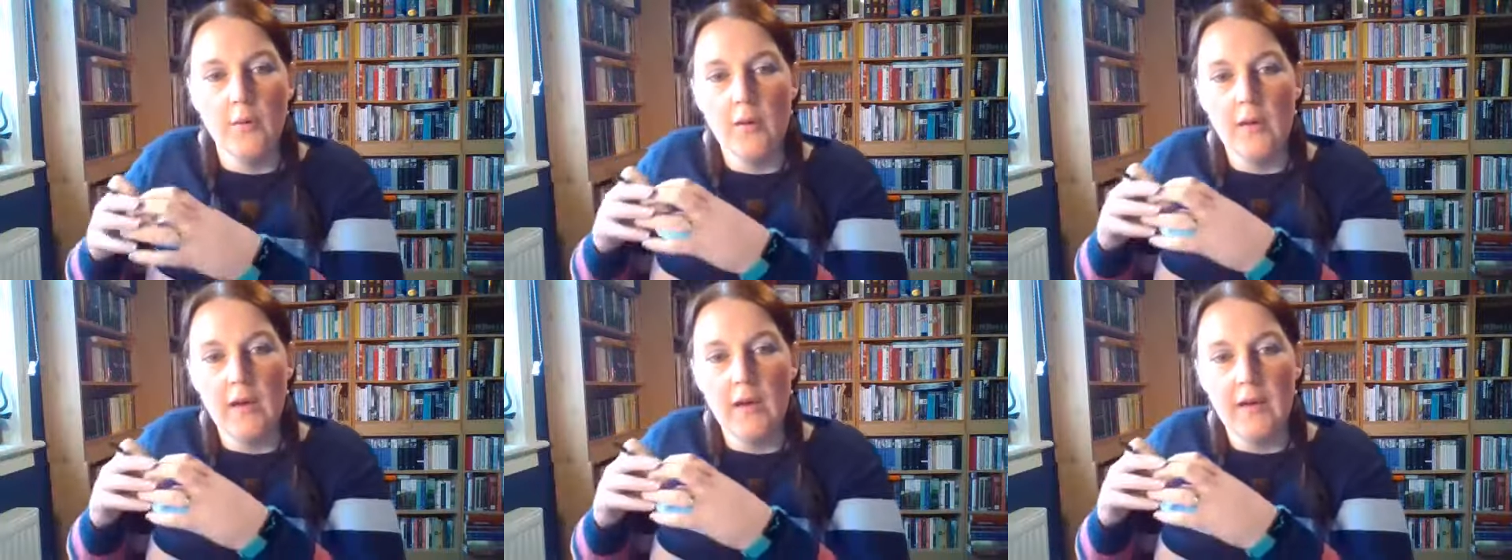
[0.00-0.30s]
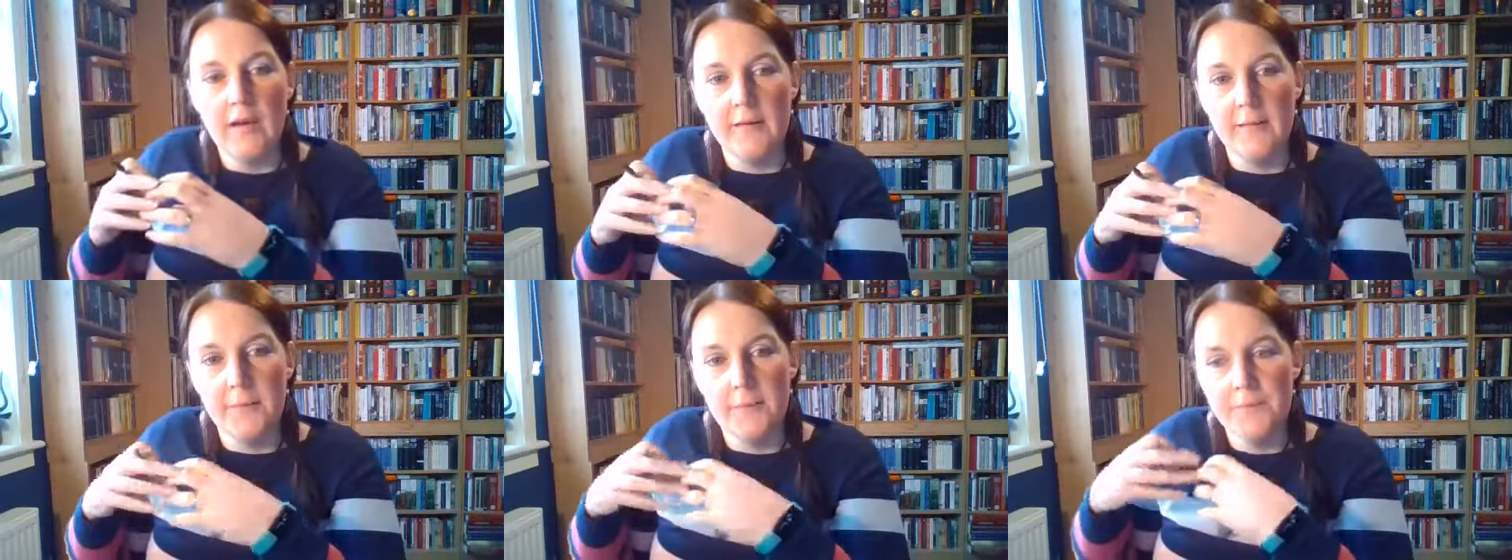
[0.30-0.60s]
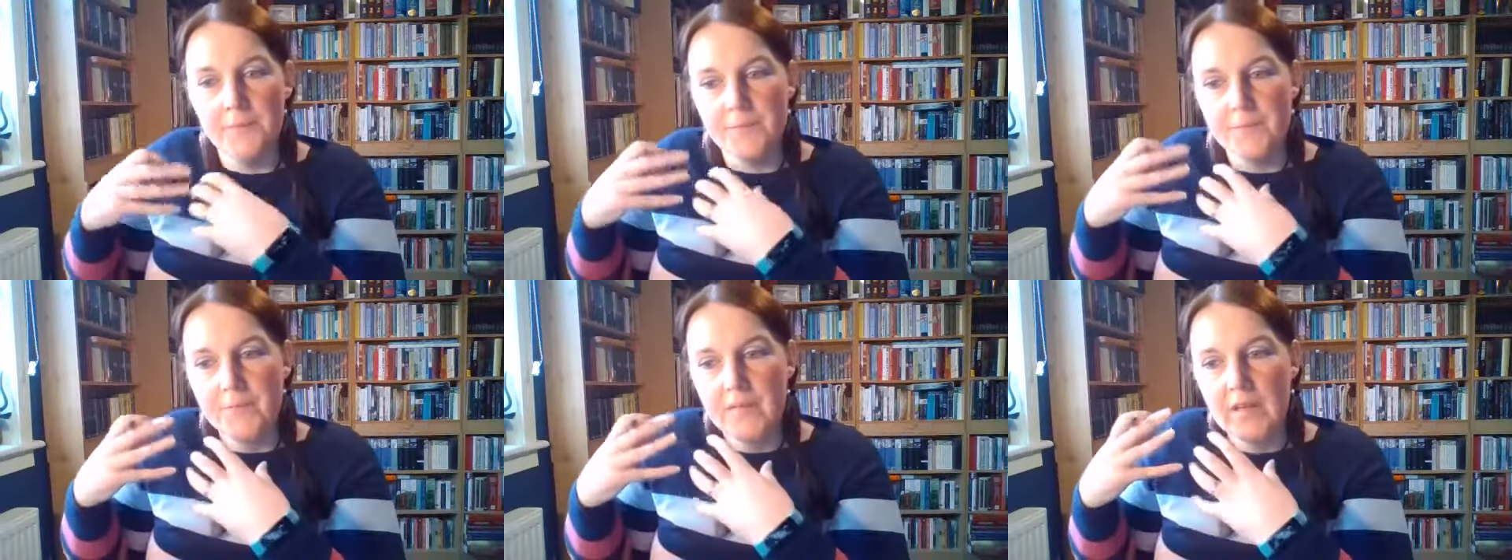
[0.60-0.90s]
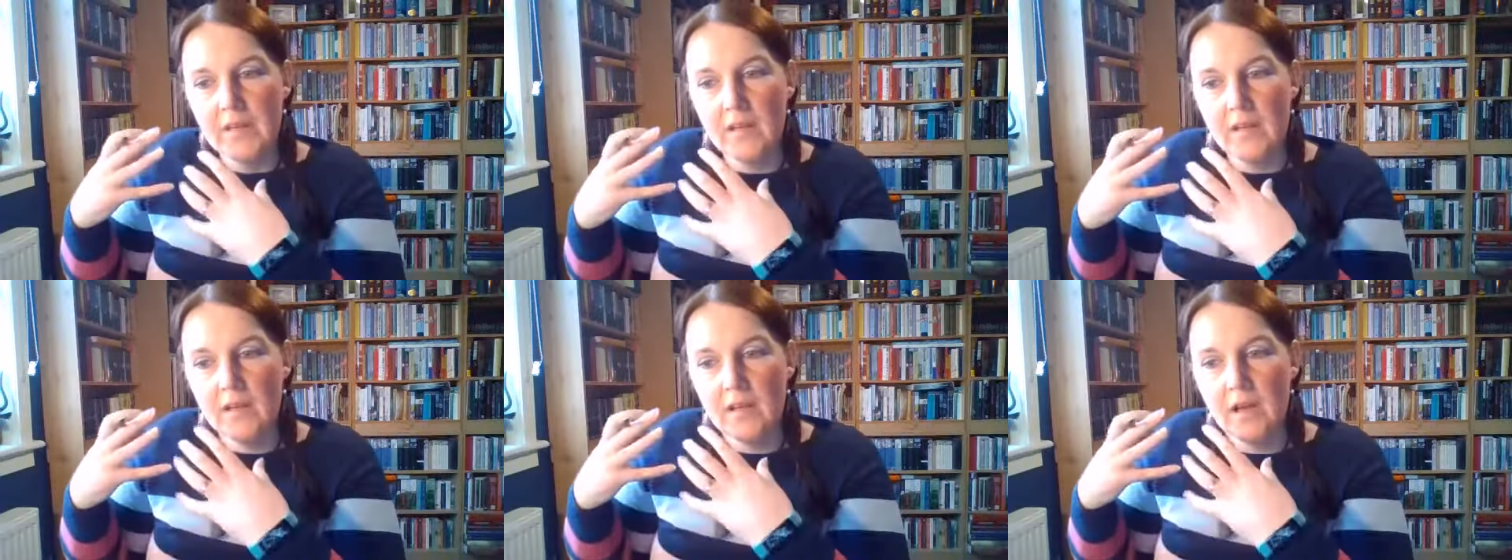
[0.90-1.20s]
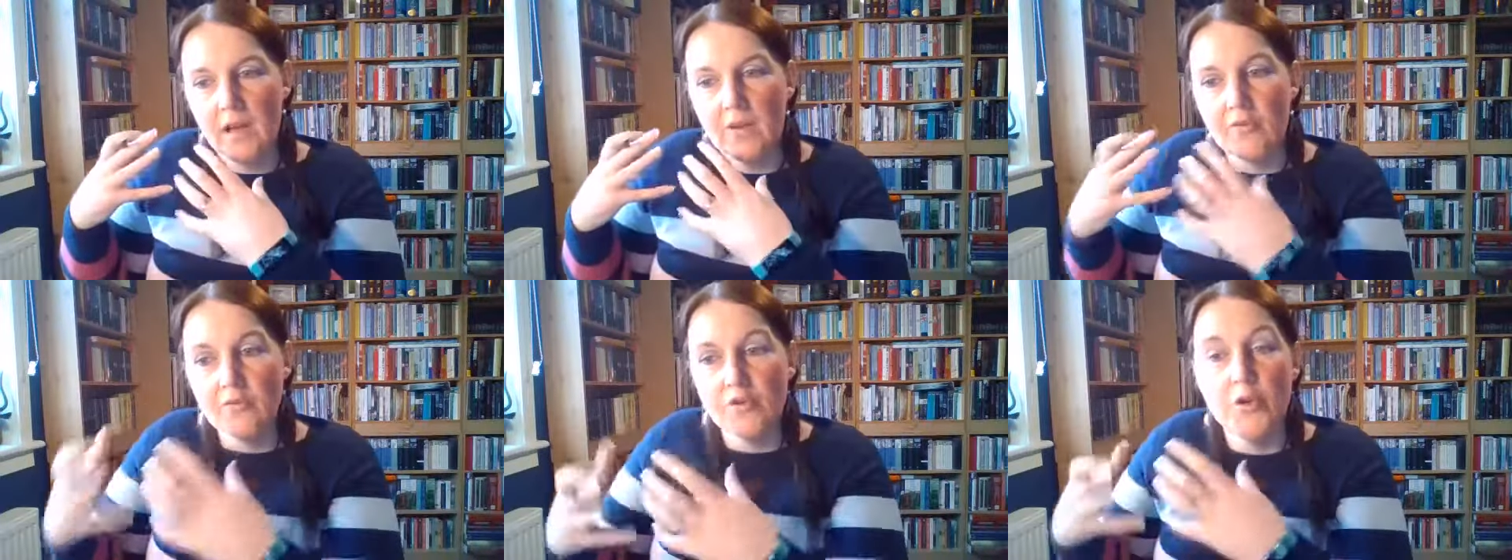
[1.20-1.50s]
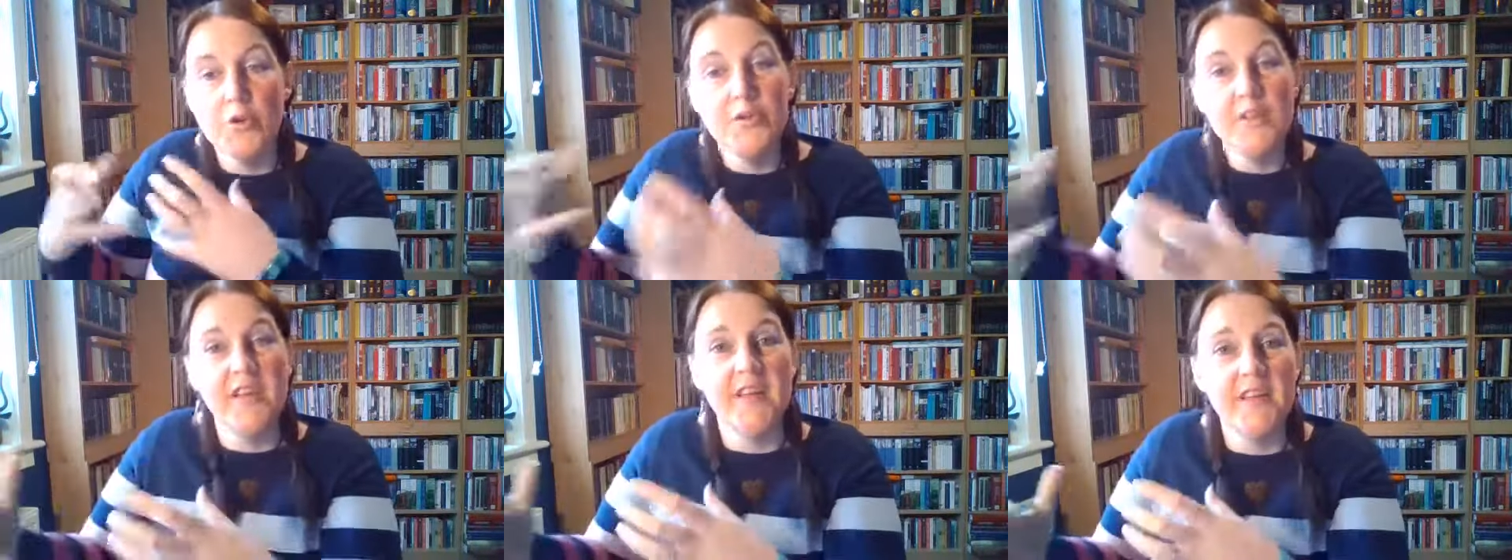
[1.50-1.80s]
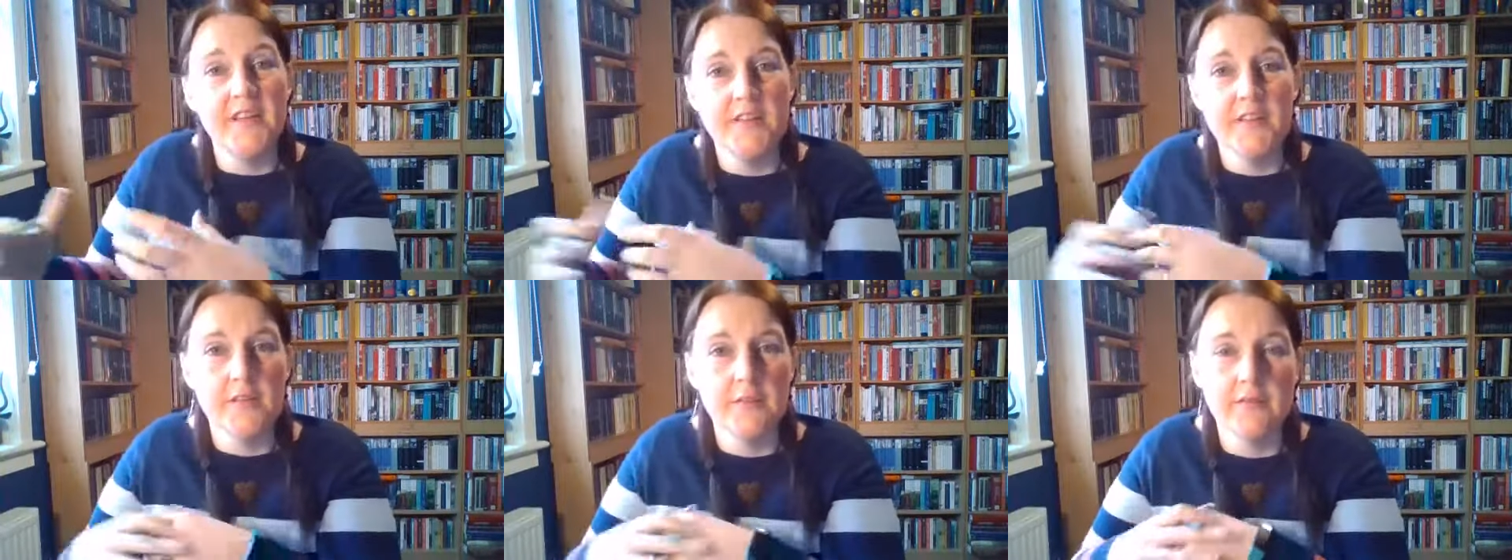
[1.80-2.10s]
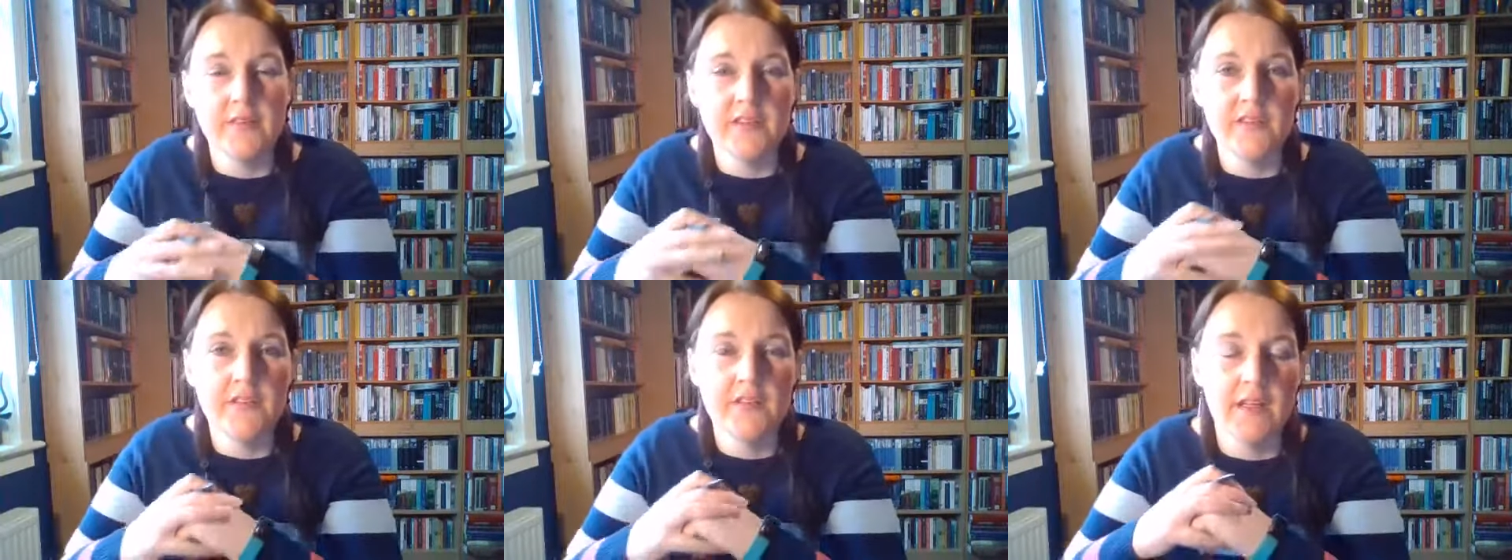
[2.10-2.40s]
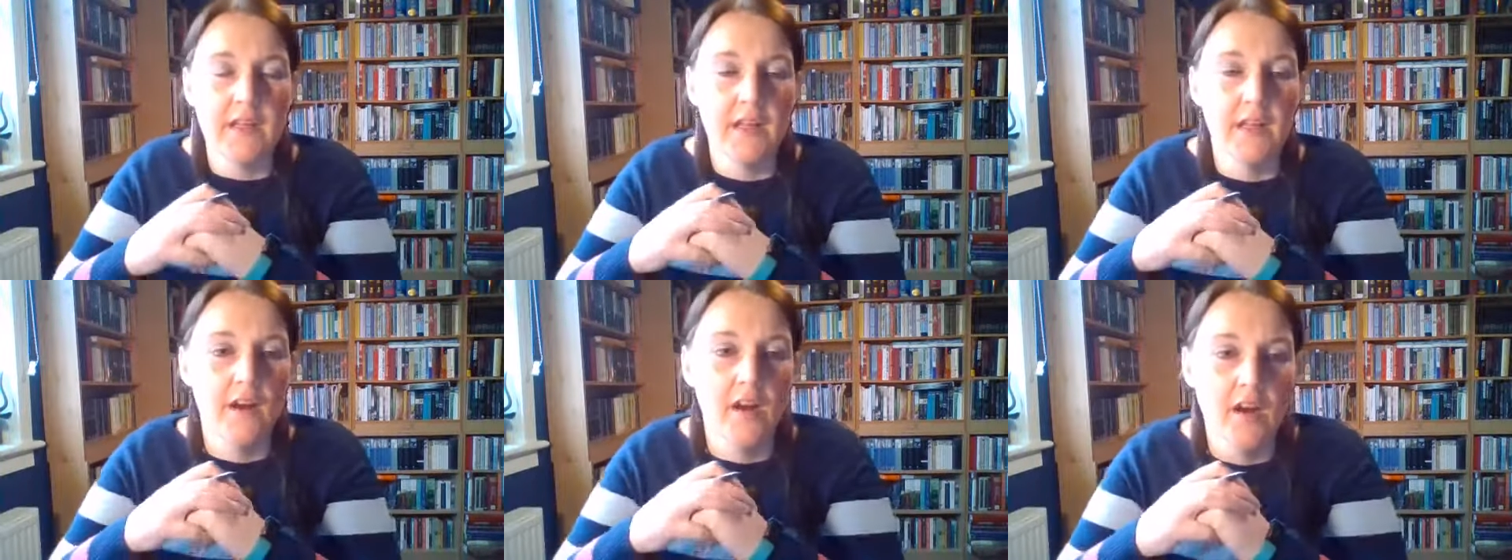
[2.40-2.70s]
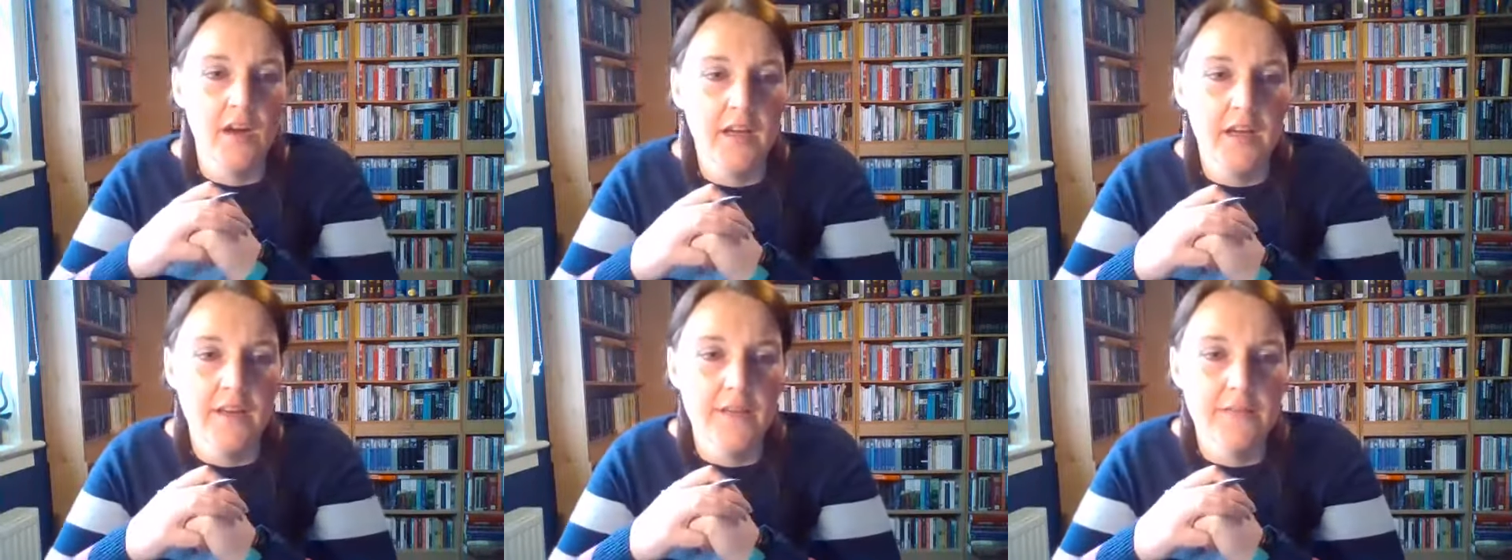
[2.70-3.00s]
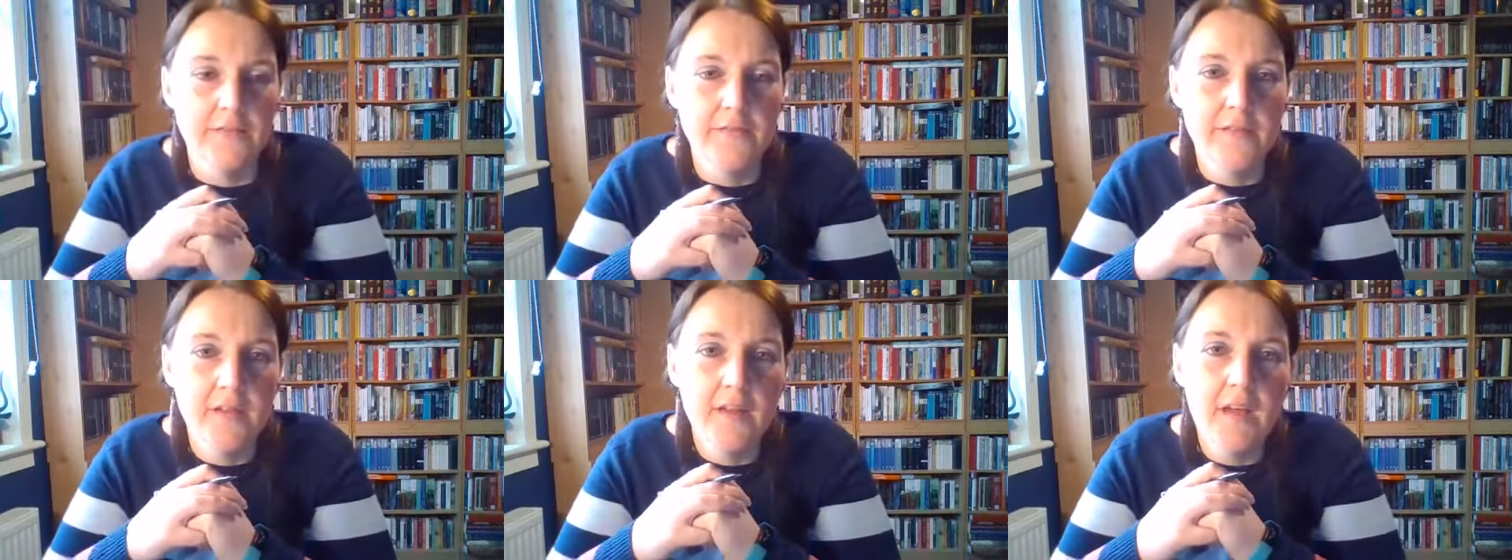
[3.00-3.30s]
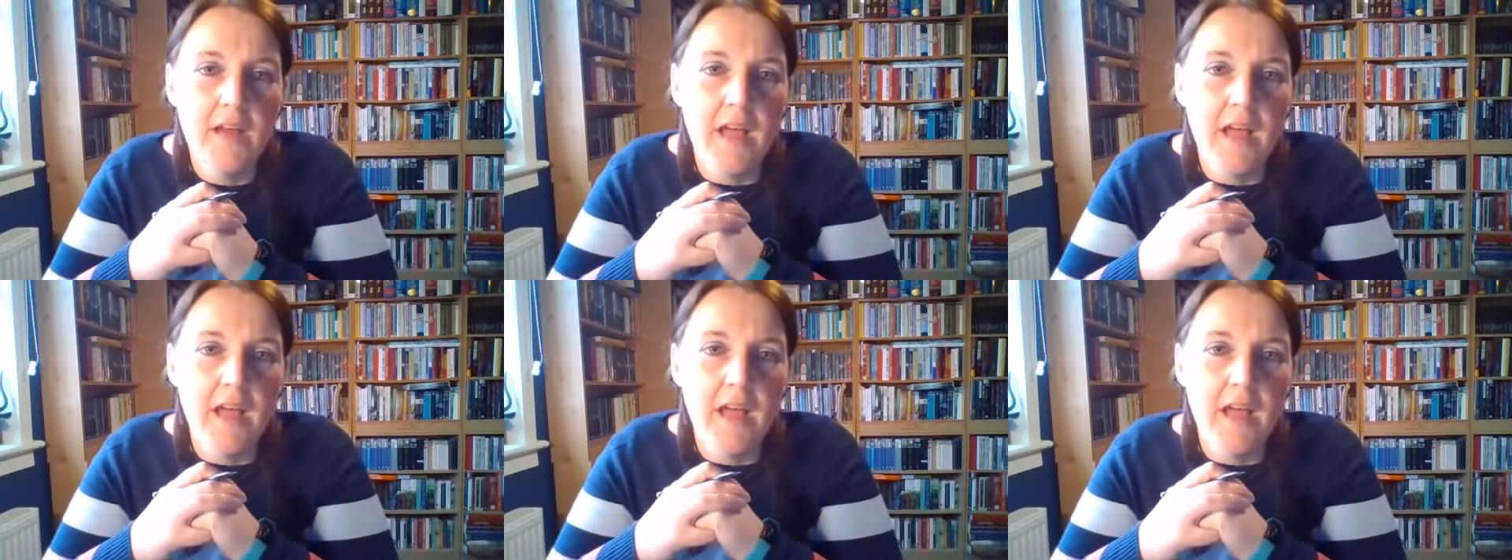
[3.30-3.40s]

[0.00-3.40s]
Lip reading: a route into visiting an archive